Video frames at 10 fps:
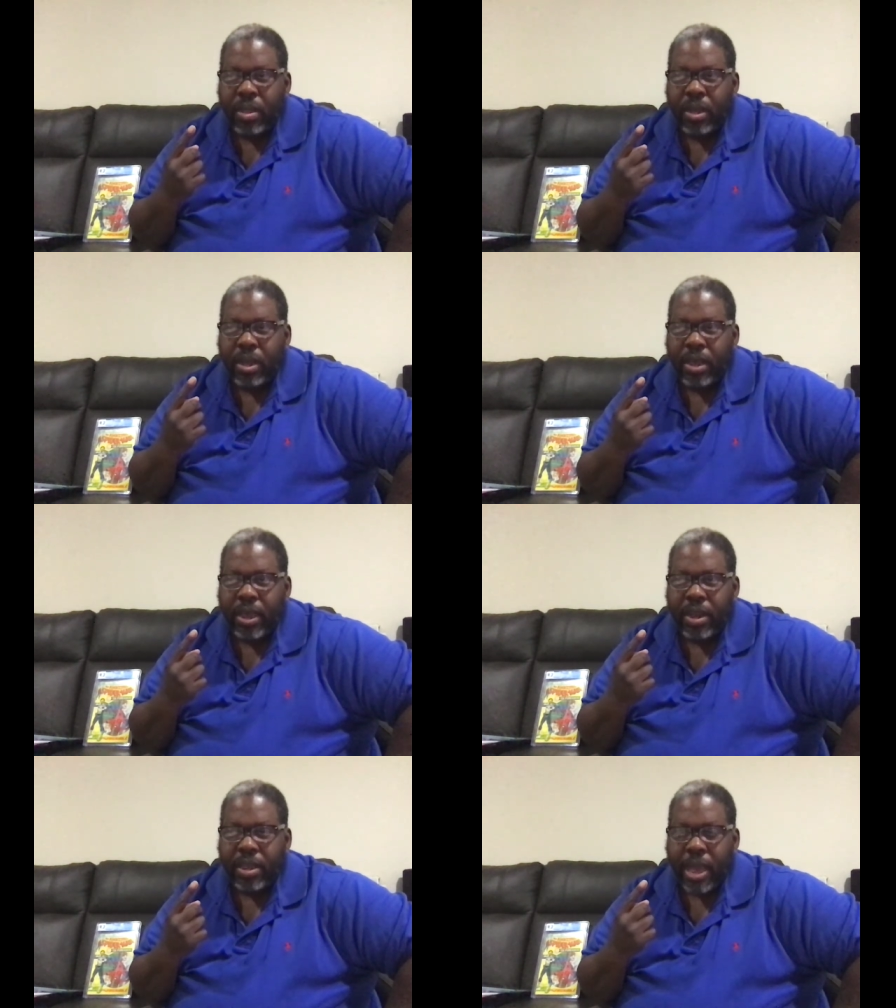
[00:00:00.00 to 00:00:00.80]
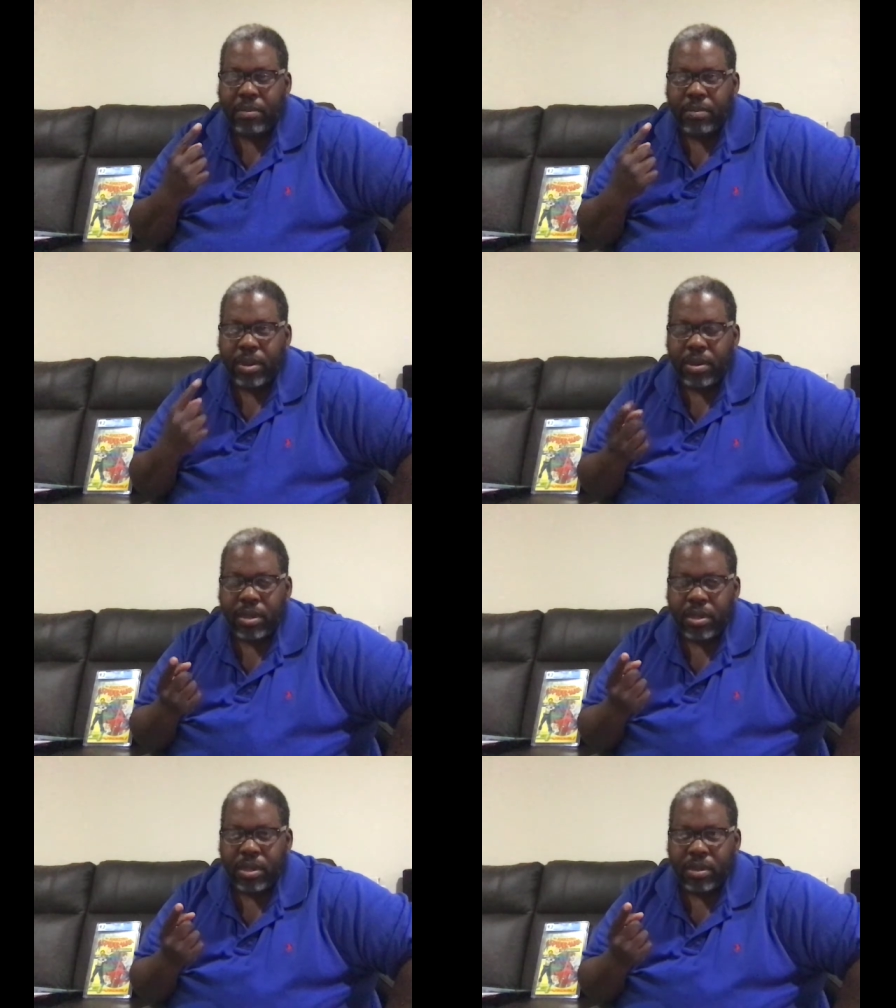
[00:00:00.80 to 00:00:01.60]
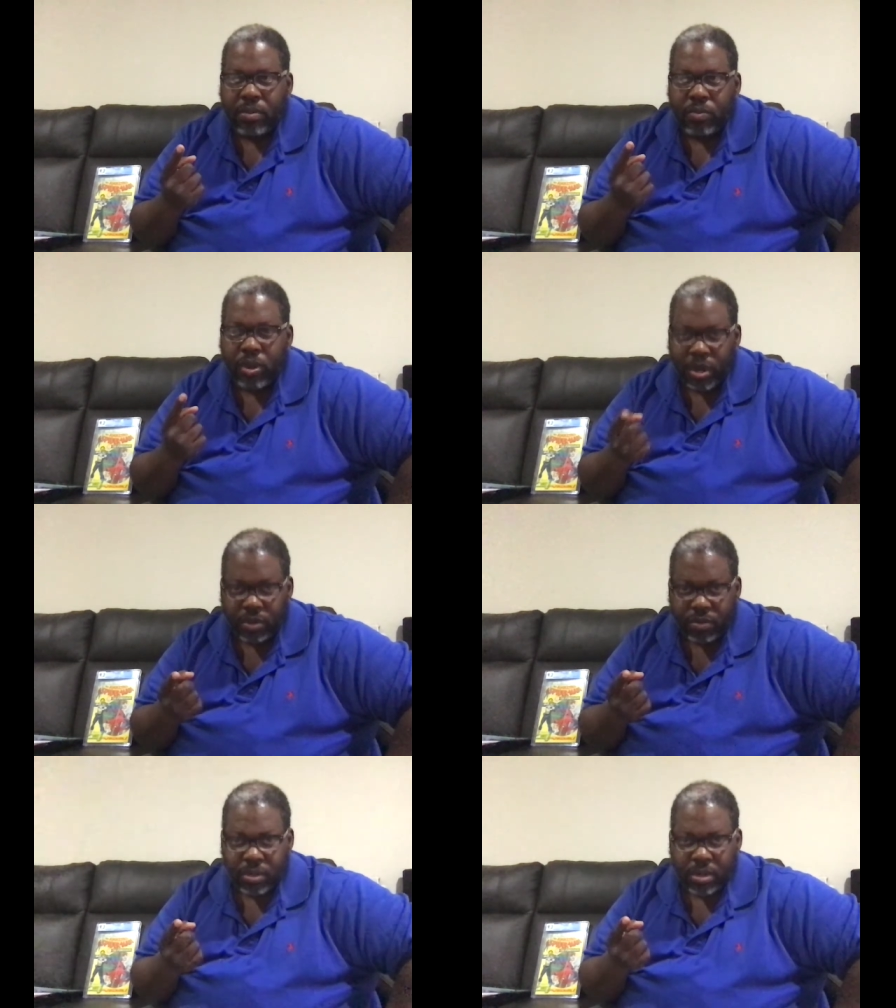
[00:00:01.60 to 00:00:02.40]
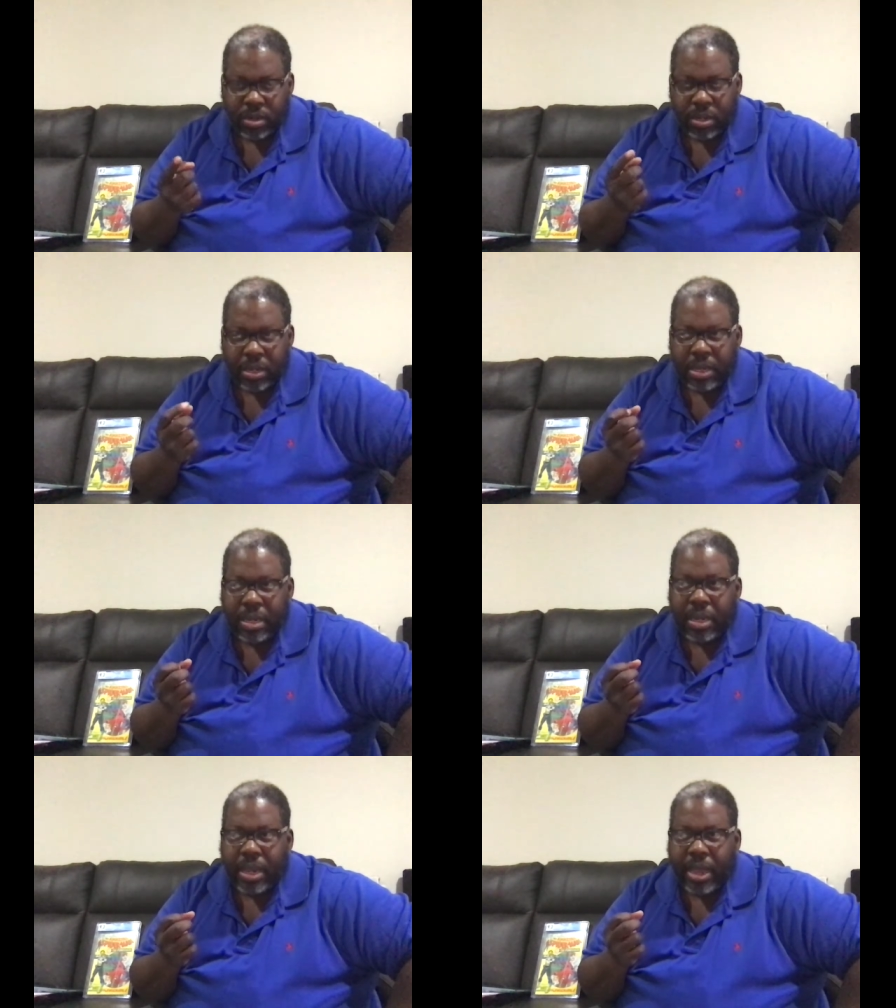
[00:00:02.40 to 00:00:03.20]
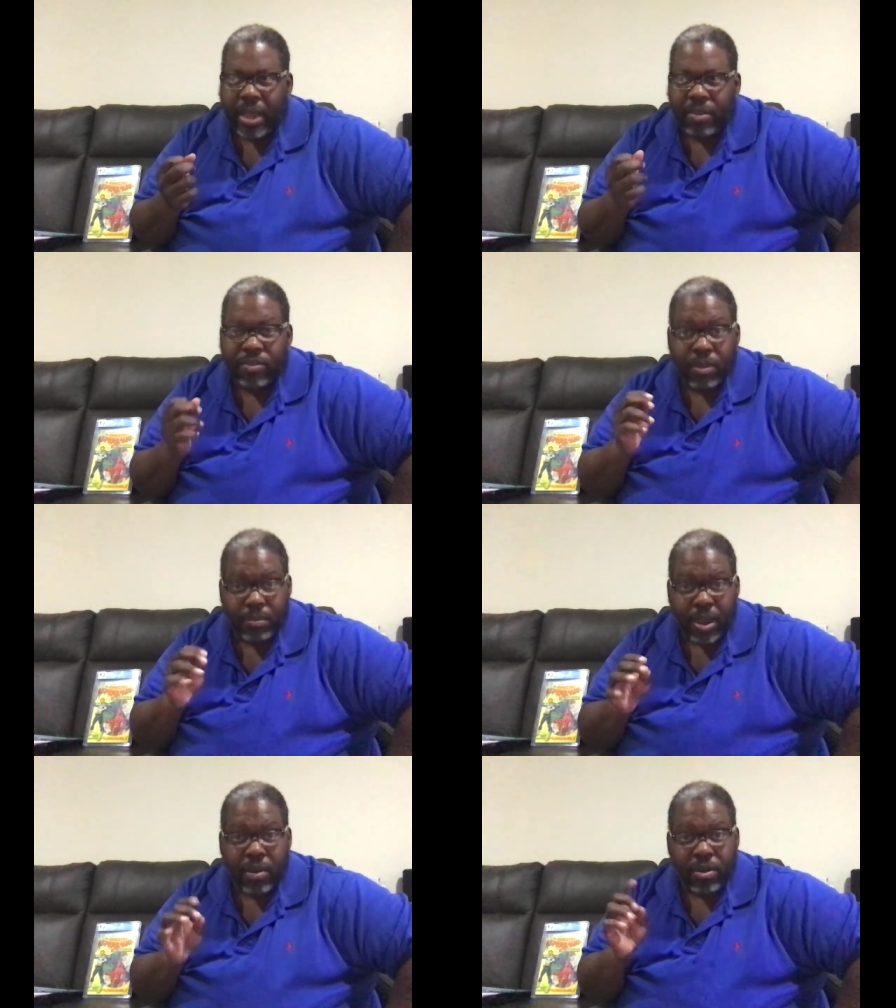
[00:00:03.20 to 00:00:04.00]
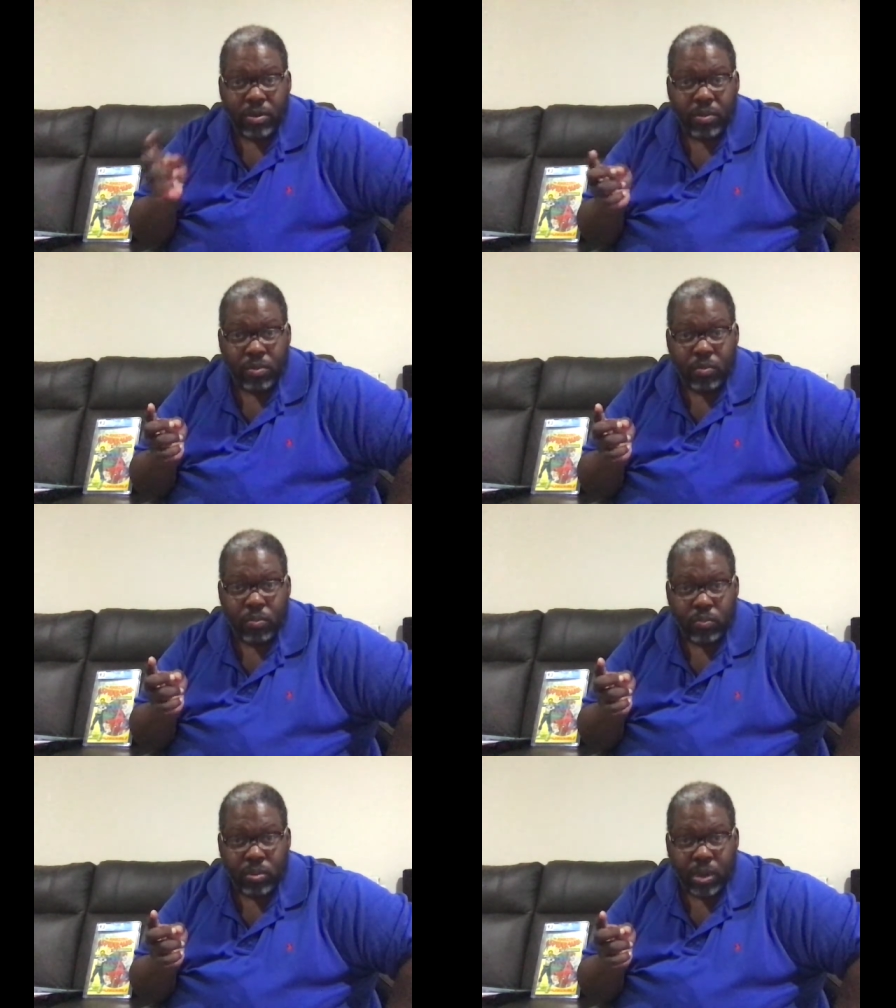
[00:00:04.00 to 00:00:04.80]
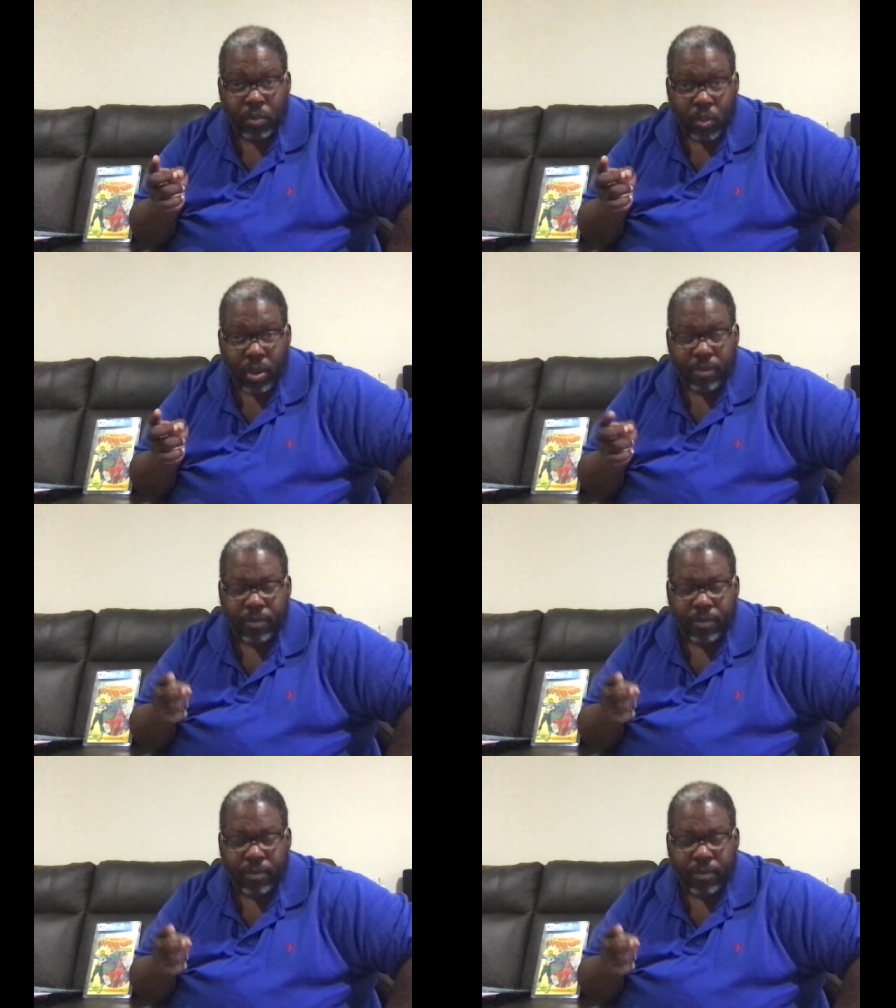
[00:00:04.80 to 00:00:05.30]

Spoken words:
I had a Captain America 100 and a Submariner #1.